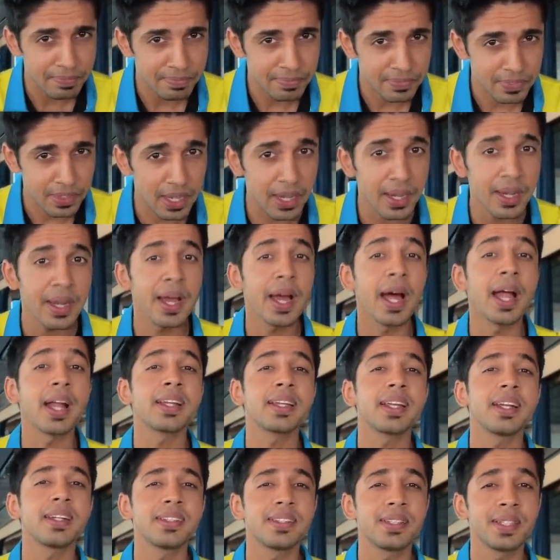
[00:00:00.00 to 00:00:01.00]
yeah, and
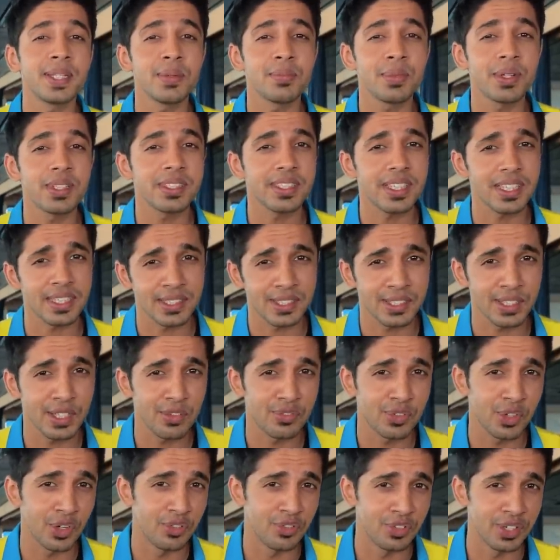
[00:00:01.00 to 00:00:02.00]
get three months extra
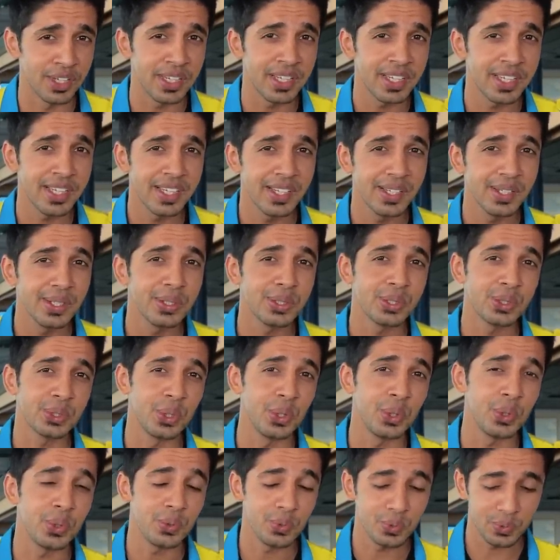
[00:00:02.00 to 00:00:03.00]
for free.
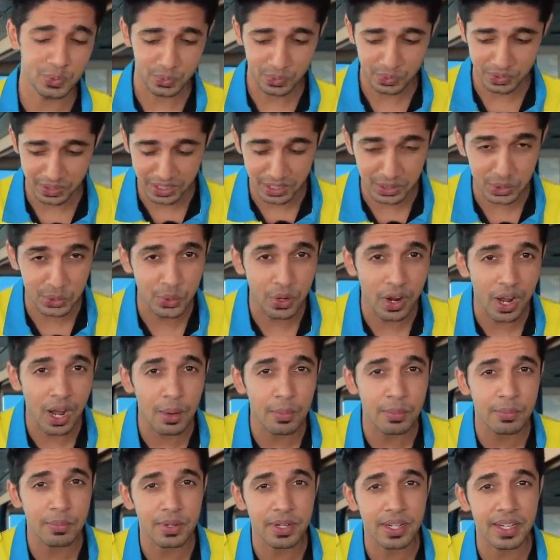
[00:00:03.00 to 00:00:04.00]
So there's no
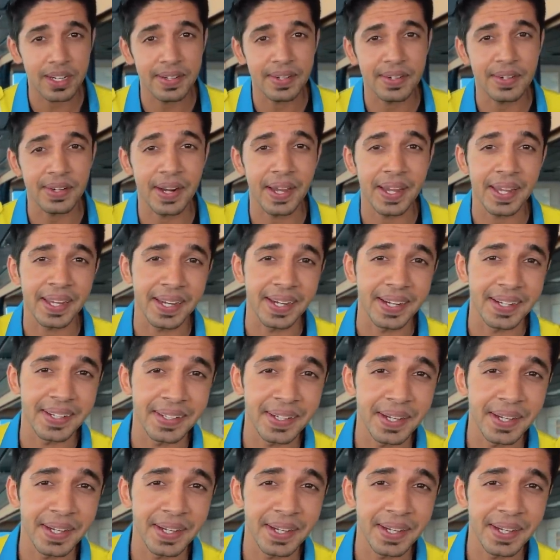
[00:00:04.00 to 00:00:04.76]
harm in trying it,